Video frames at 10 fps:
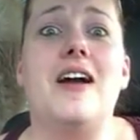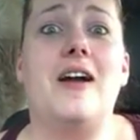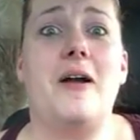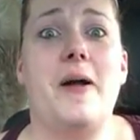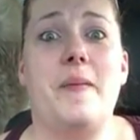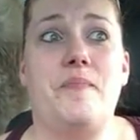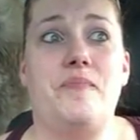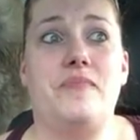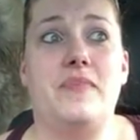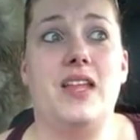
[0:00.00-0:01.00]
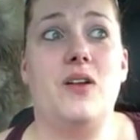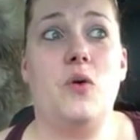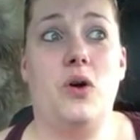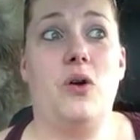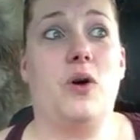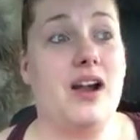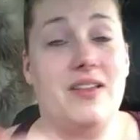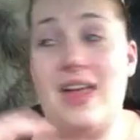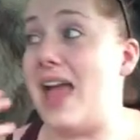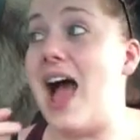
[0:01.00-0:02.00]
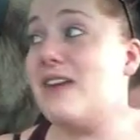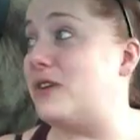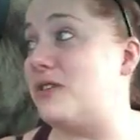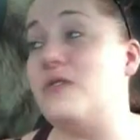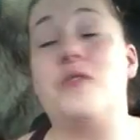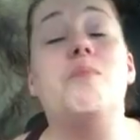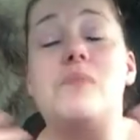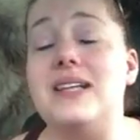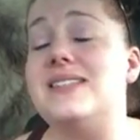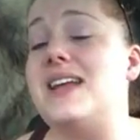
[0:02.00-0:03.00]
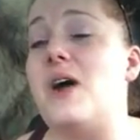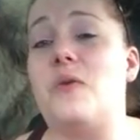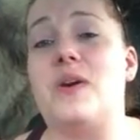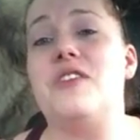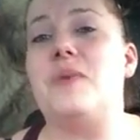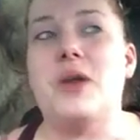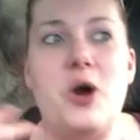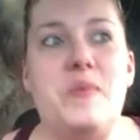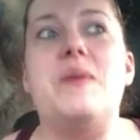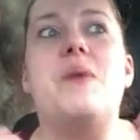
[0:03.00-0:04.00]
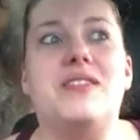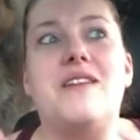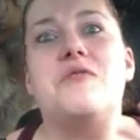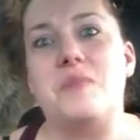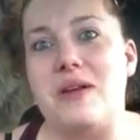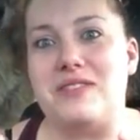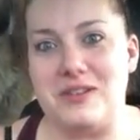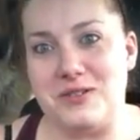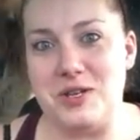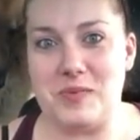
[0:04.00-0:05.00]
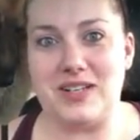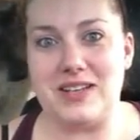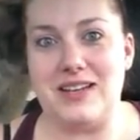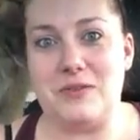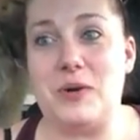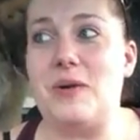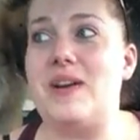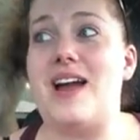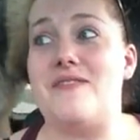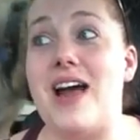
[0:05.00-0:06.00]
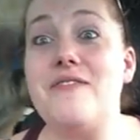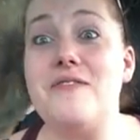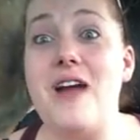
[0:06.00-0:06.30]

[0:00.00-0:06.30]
or like halfway through from months now, where you've been hoping month after month and you're super excited that we're going to IVF,